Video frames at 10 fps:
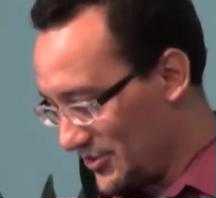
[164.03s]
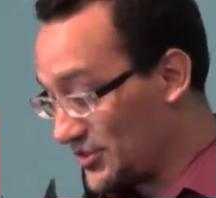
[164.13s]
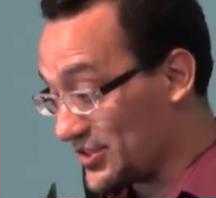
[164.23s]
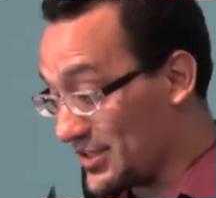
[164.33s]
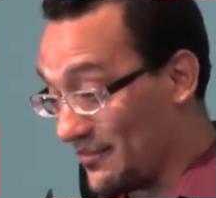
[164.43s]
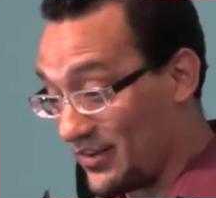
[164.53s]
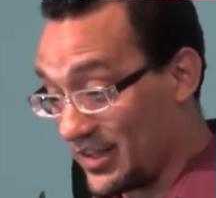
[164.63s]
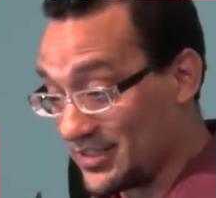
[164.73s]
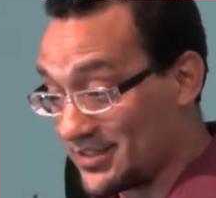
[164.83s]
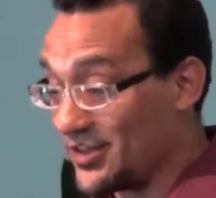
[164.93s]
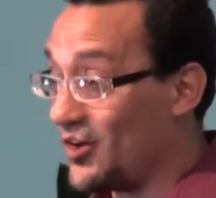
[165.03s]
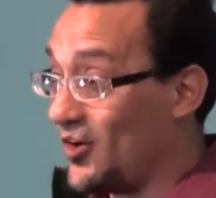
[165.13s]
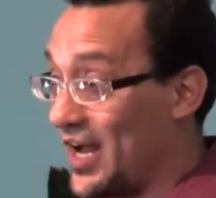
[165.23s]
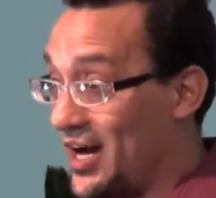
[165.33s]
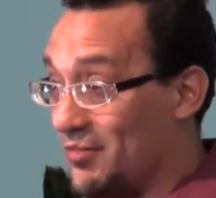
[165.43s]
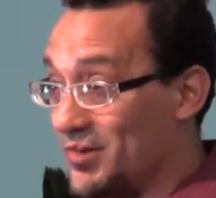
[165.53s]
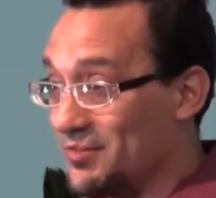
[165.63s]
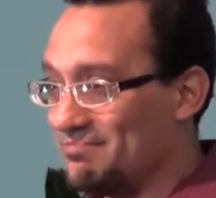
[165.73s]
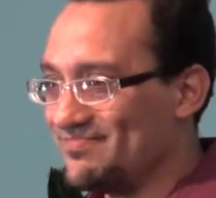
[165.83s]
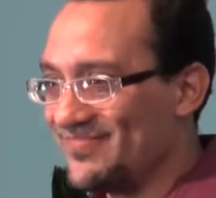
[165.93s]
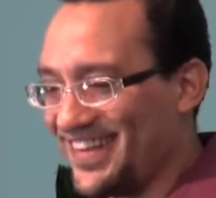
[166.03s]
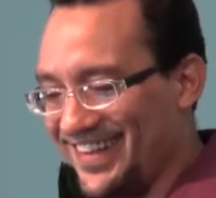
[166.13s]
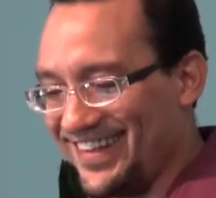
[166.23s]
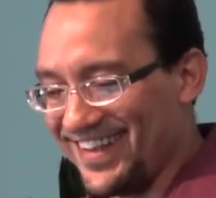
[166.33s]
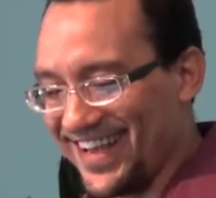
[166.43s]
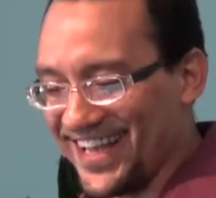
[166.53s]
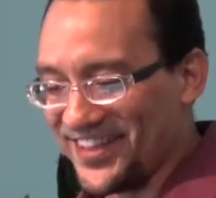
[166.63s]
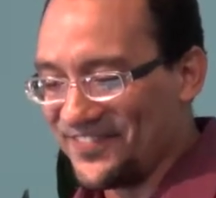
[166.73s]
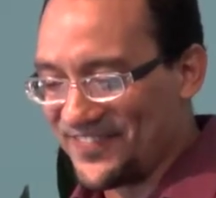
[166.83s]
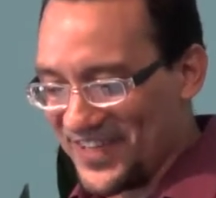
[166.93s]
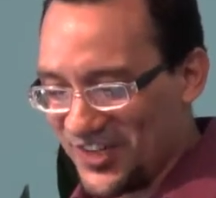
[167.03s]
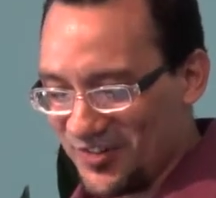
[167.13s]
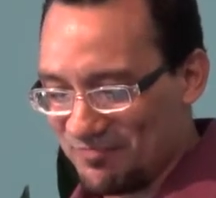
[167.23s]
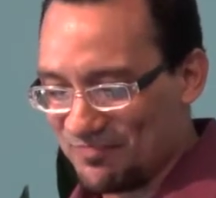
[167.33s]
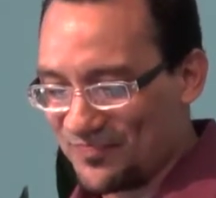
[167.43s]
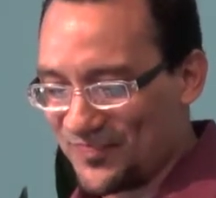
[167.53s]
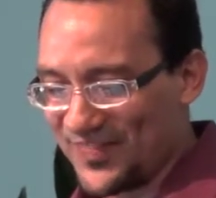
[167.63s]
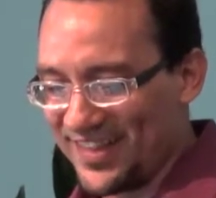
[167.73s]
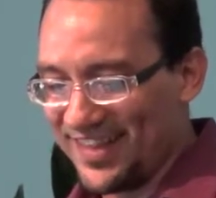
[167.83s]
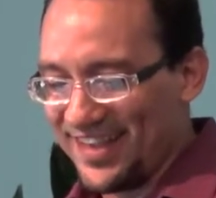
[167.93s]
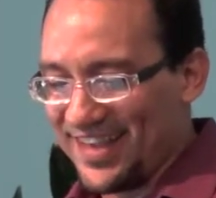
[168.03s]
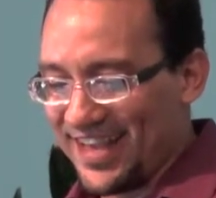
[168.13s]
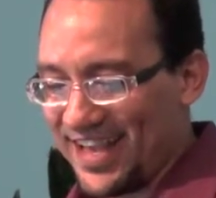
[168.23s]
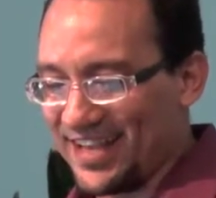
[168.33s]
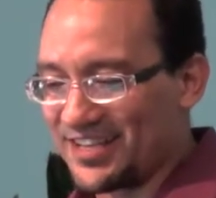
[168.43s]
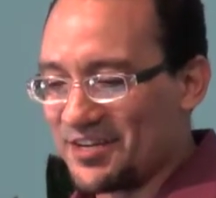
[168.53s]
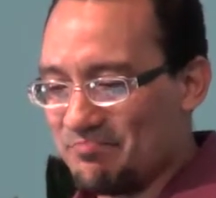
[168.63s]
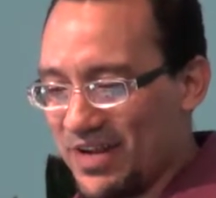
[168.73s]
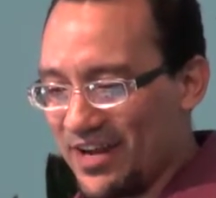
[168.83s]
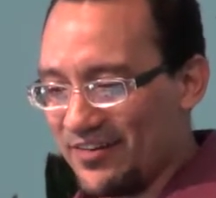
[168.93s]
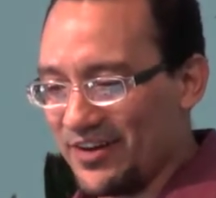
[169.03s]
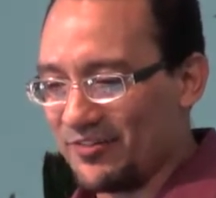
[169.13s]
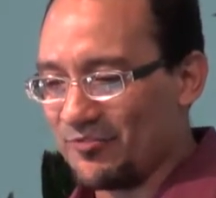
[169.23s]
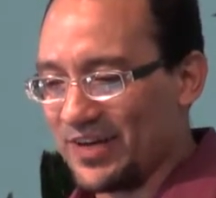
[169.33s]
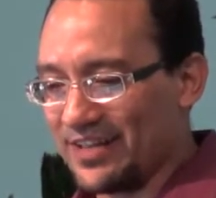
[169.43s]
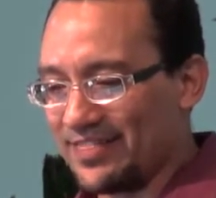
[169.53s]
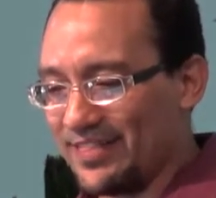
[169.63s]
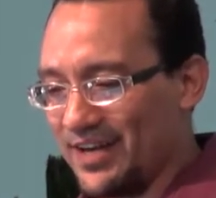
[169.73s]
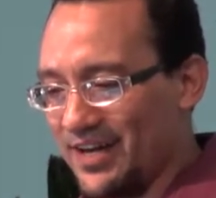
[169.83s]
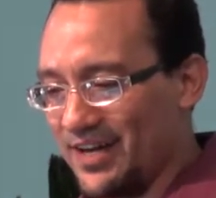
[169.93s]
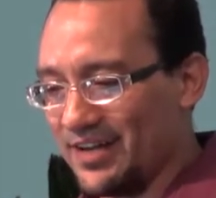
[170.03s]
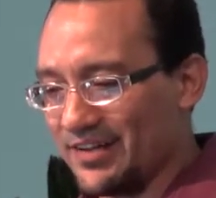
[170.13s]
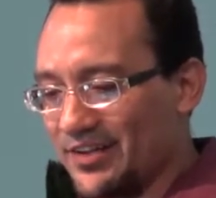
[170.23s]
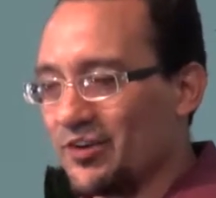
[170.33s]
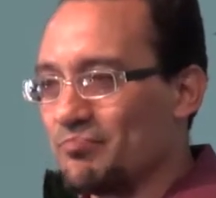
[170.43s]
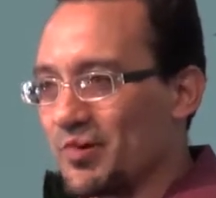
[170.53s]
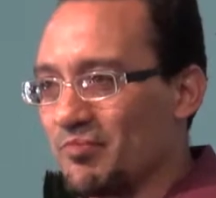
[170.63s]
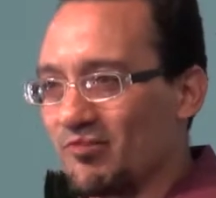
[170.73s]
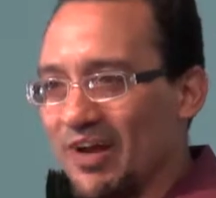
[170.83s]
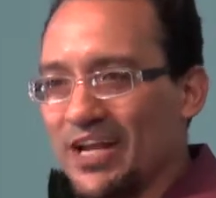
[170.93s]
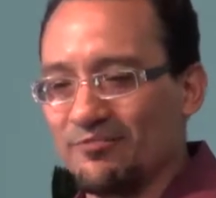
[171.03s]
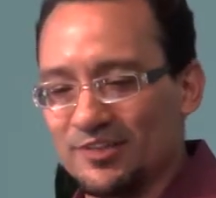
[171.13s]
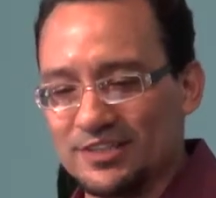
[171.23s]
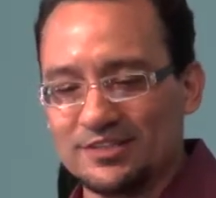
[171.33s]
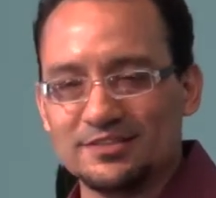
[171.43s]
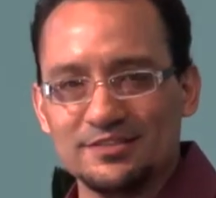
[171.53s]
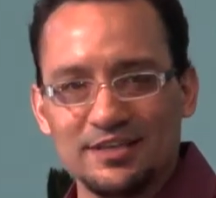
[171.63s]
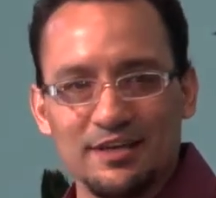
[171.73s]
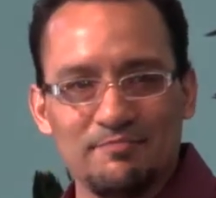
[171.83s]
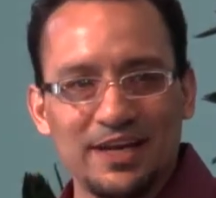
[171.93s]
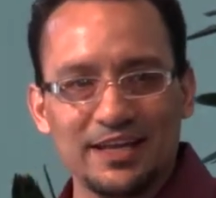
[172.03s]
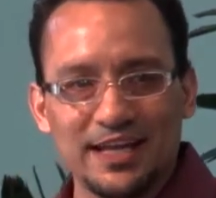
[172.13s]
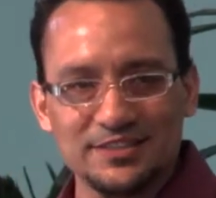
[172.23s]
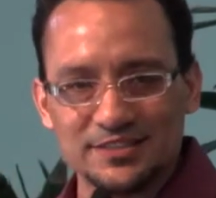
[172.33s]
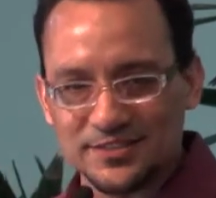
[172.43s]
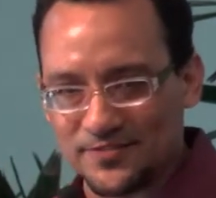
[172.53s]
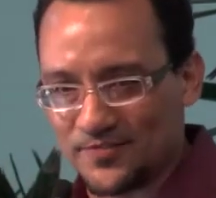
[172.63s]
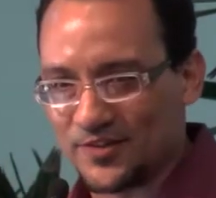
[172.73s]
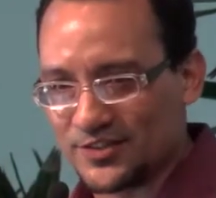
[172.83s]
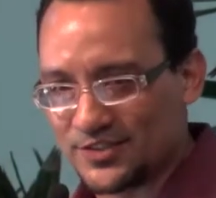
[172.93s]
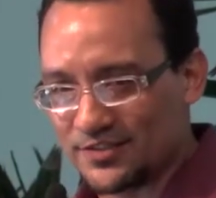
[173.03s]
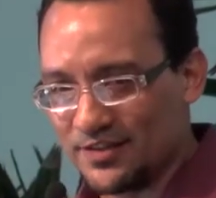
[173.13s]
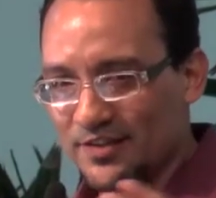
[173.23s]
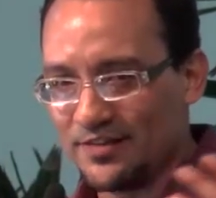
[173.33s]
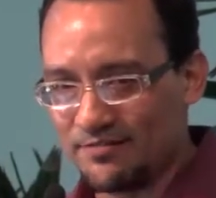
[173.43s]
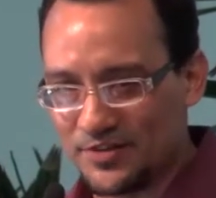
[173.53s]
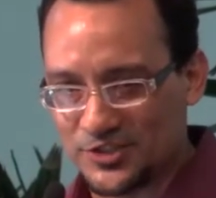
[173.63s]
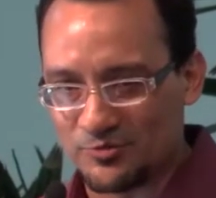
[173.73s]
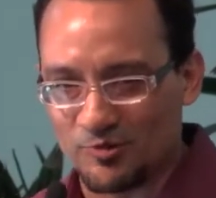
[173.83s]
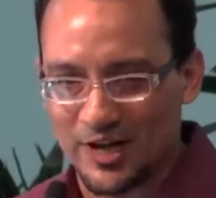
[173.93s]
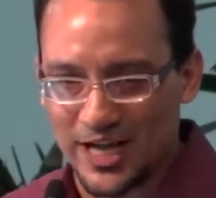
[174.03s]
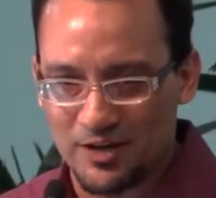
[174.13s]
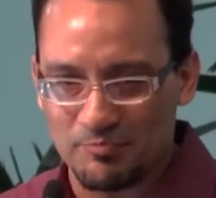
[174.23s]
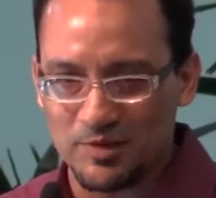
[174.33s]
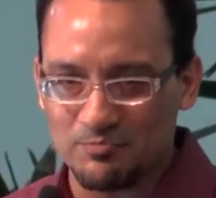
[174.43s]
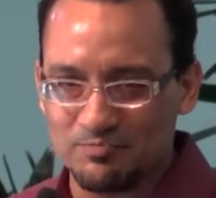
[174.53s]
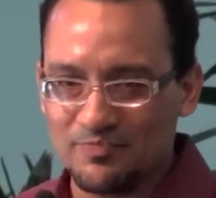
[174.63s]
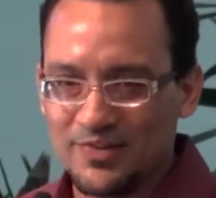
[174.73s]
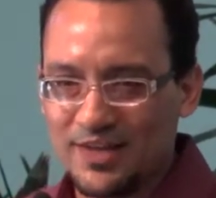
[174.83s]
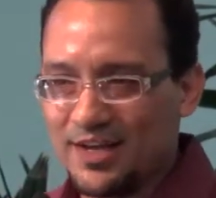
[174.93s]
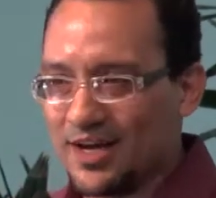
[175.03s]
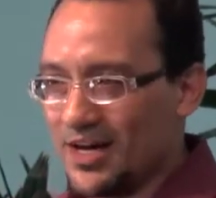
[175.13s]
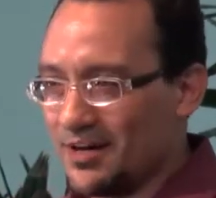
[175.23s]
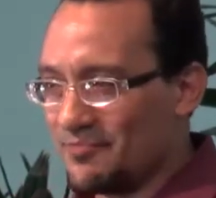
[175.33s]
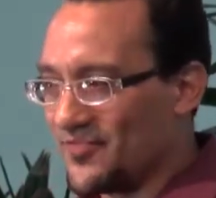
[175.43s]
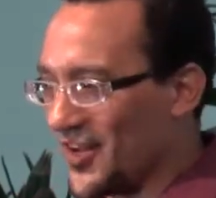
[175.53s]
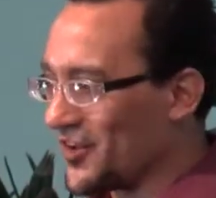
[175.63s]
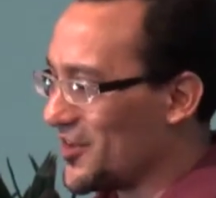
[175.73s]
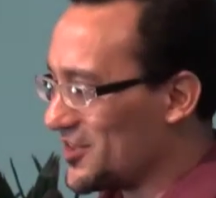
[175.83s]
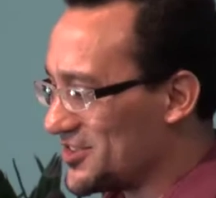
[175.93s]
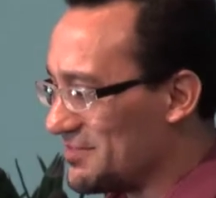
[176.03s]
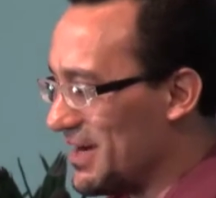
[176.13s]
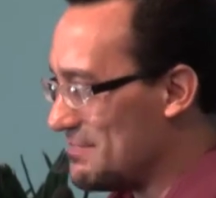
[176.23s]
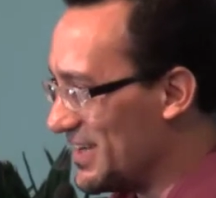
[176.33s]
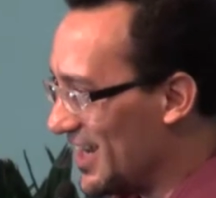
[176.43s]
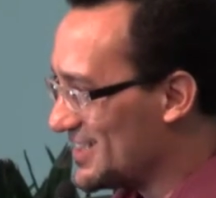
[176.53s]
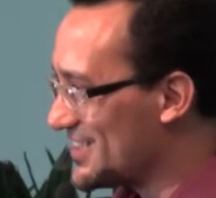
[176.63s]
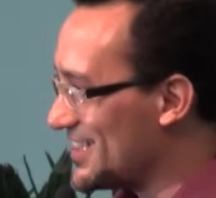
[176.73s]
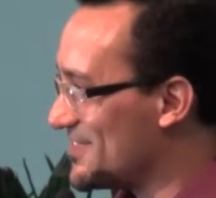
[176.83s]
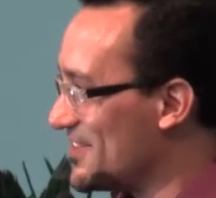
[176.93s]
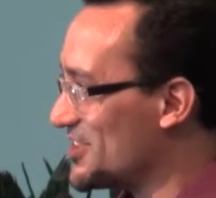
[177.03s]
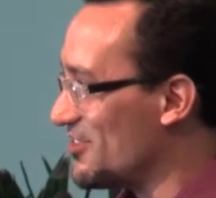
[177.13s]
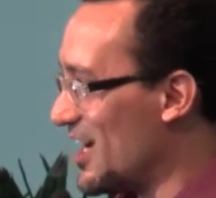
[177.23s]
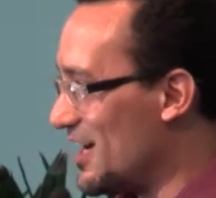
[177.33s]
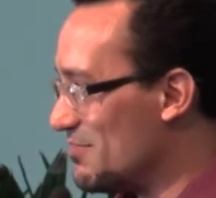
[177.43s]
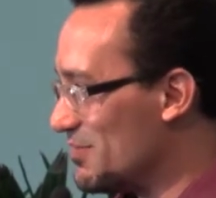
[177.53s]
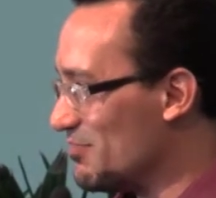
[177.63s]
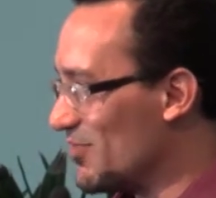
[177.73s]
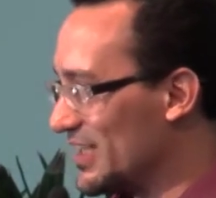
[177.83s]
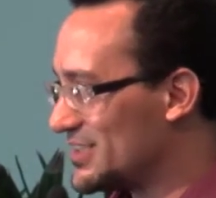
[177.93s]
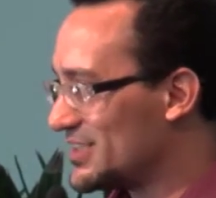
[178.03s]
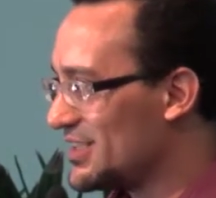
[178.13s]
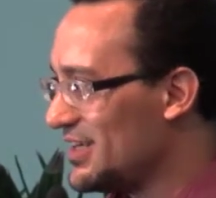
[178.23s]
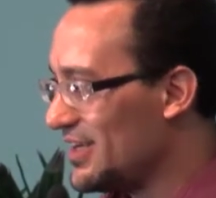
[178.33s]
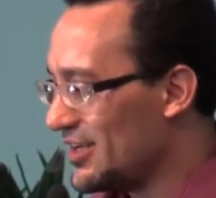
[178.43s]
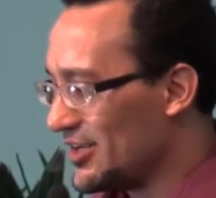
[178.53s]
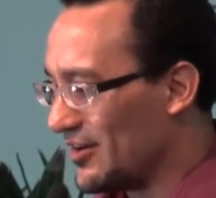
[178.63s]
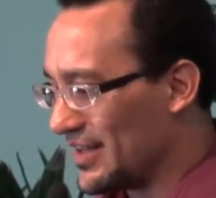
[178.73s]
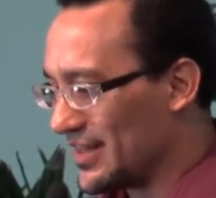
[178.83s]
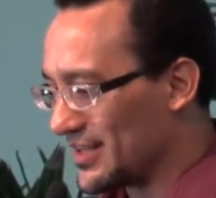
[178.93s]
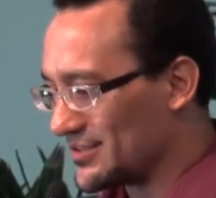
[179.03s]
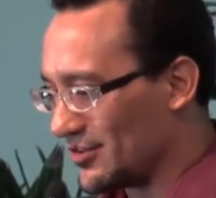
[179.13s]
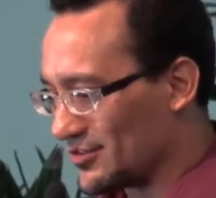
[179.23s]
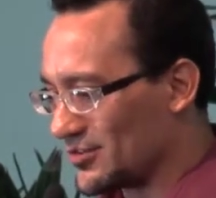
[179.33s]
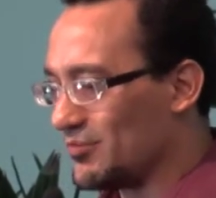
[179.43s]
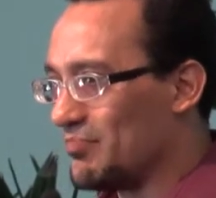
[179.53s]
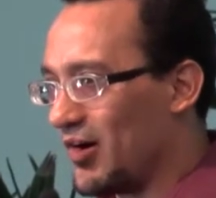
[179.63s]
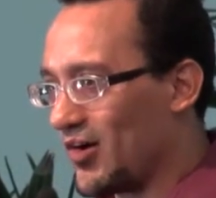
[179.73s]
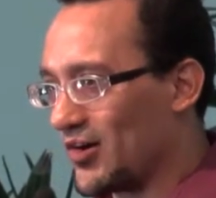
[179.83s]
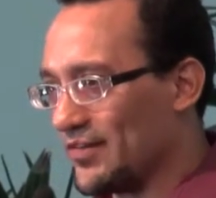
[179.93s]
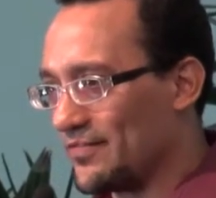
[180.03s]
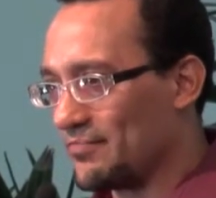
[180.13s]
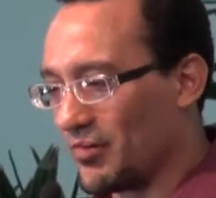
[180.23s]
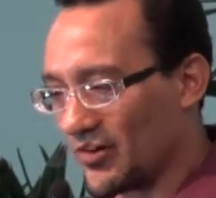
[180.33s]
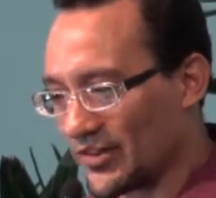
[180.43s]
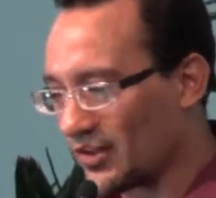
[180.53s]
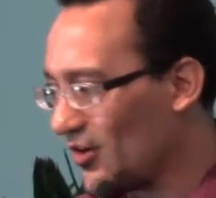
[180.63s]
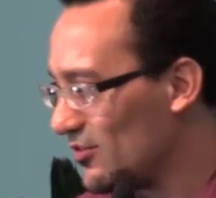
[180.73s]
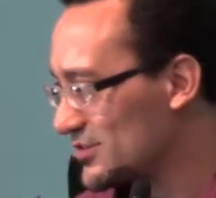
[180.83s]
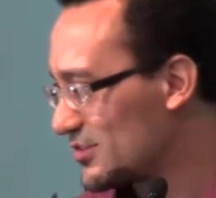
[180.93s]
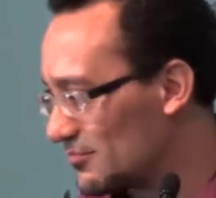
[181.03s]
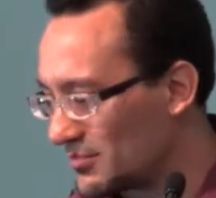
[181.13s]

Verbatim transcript: You should definitely listen to the whole album and the film and compare it with, uh, you know, Purple Rain was, in many cases, the first visual album, um, followed closely by Beyonce's visual album, which, you know, I think is also part of part of the culture,